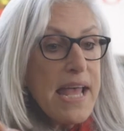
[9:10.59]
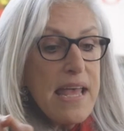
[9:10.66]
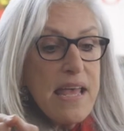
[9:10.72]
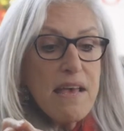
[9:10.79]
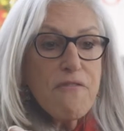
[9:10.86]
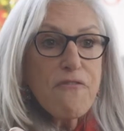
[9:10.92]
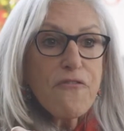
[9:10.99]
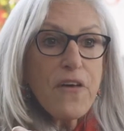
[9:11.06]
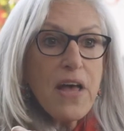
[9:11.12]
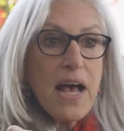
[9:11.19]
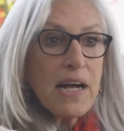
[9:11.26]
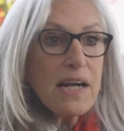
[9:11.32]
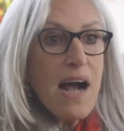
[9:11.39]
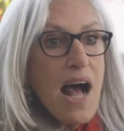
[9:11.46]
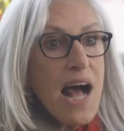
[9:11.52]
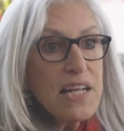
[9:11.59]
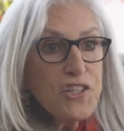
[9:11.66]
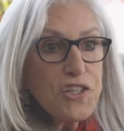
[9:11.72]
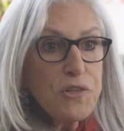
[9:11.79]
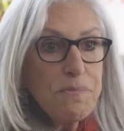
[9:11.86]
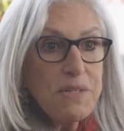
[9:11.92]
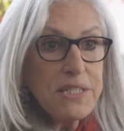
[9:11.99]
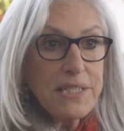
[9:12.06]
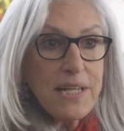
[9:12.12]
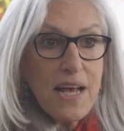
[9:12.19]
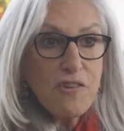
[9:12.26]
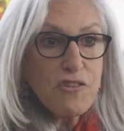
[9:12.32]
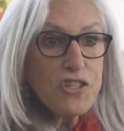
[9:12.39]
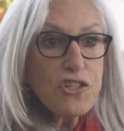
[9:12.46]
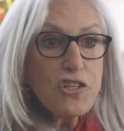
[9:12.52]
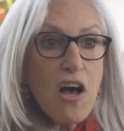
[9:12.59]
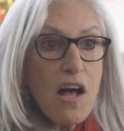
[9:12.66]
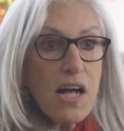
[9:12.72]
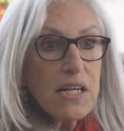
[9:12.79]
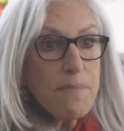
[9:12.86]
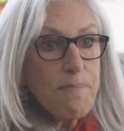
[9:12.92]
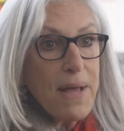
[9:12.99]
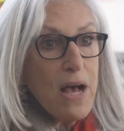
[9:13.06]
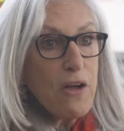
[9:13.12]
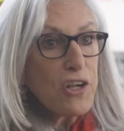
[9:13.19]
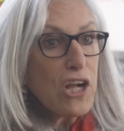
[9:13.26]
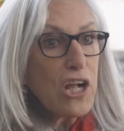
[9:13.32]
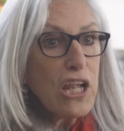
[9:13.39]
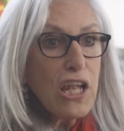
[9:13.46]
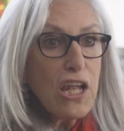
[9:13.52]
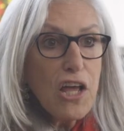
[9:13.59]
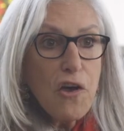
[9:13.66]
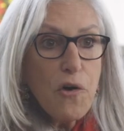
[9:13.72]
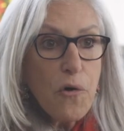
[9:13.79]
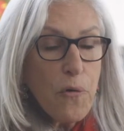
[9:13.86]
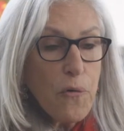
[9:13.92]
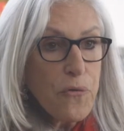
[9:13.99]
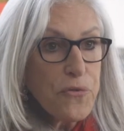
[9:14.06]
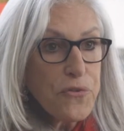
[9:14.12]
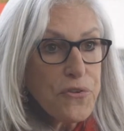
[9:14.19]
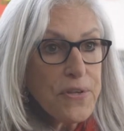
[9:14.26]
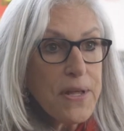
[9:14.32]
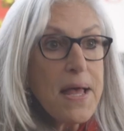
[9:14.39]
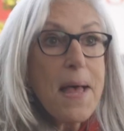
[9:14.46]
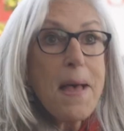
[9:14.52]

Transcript: if costume designers talk about clothes,